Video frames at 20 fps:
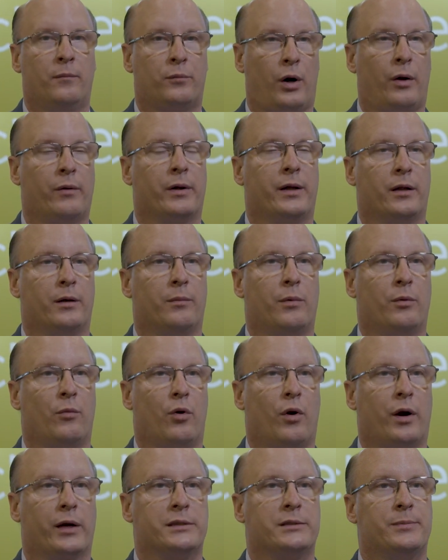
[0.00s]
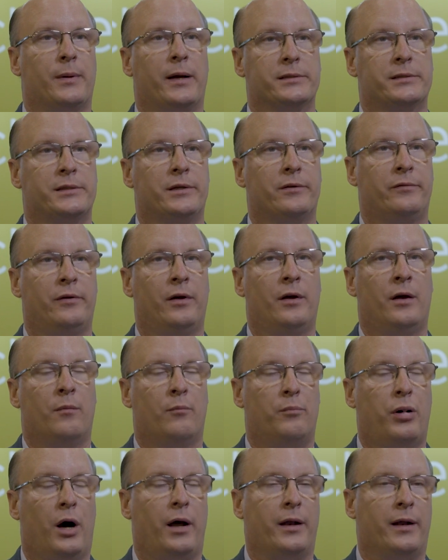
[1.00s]
probably a little bit more expensive,
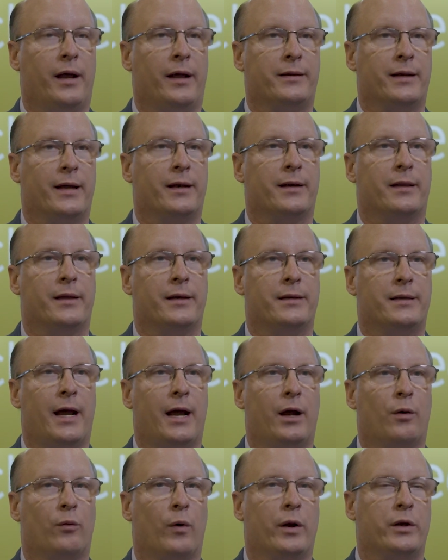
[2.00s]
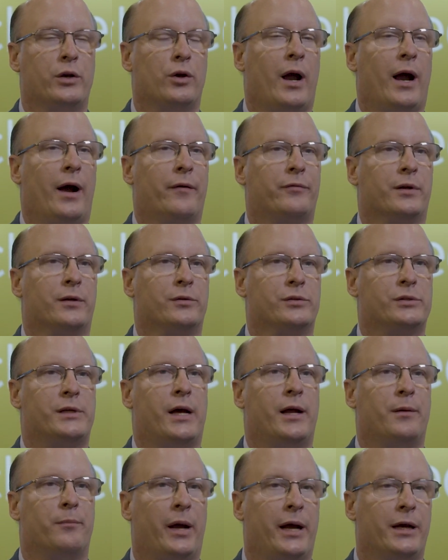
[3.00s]
but at the end of the day, when you have to
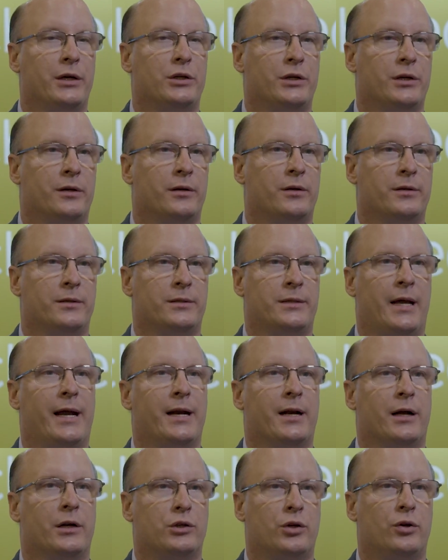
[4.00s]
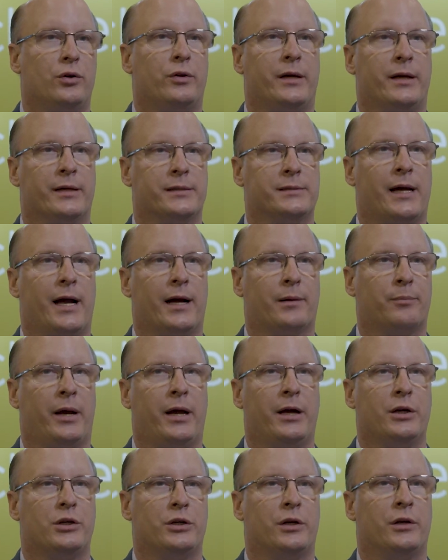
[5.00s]
send patient data to the exact
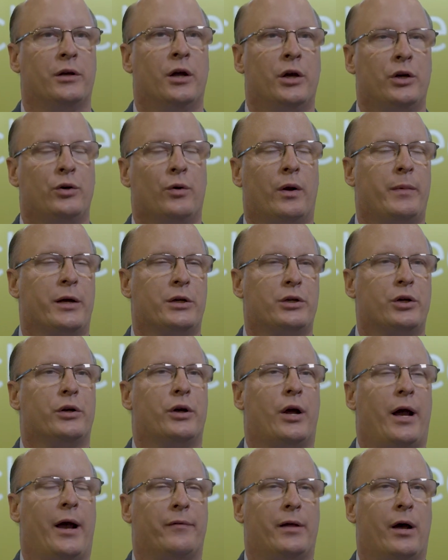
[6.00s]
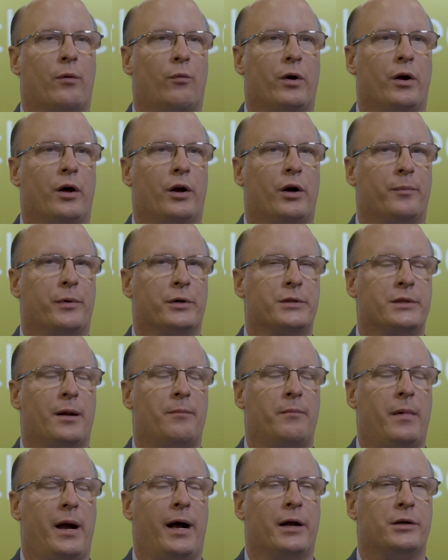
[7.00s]
patient, you want to make sure you have that
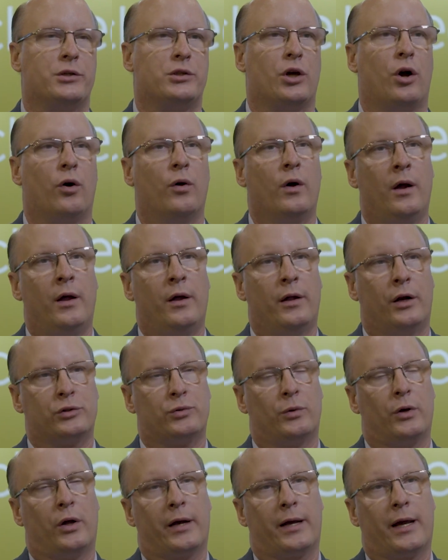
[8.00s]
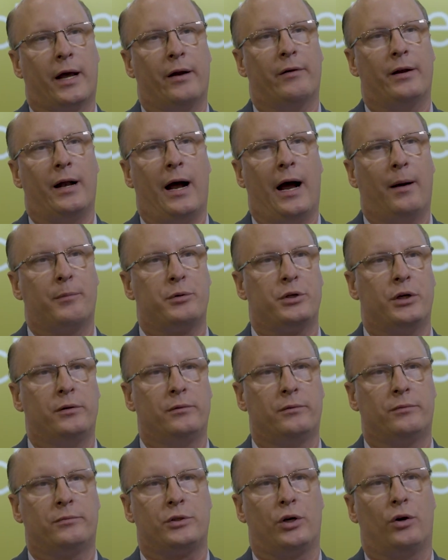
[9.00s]
100% match. So there's really kind of an
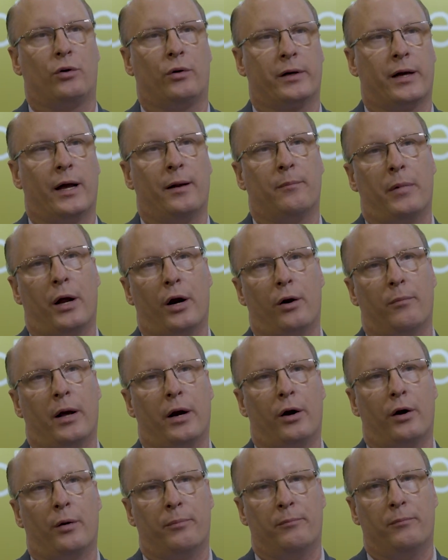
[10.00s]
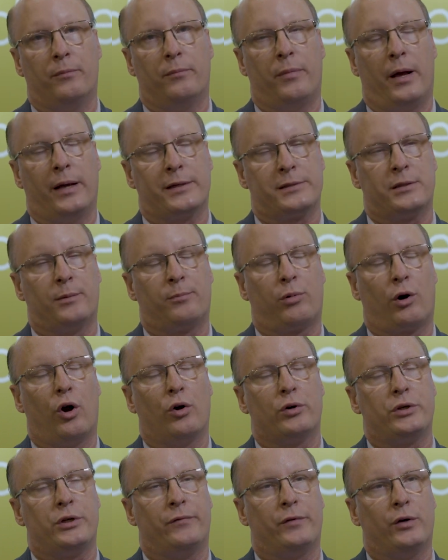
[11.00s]
option. So again, better, best
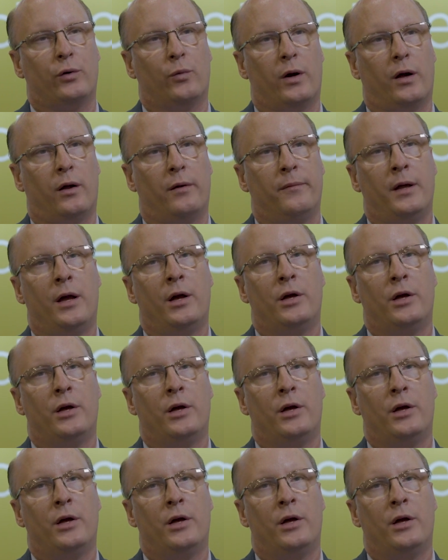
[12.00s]
approach, if you will,